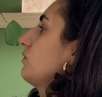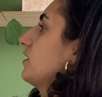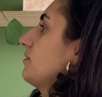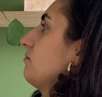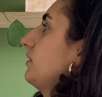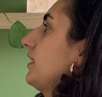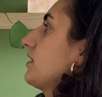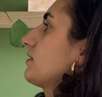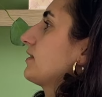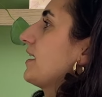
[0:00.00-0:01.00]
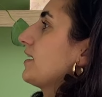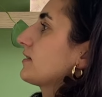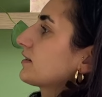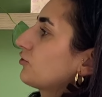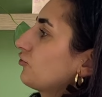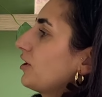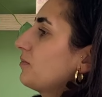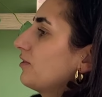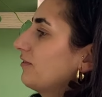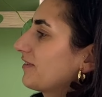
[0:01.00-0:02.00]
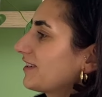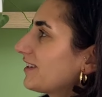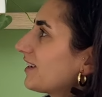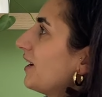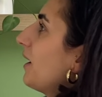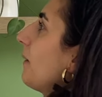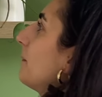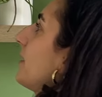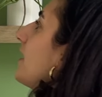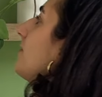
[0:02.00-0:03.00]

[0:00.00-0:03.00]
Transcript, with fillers: one plant-esque shape over it. But I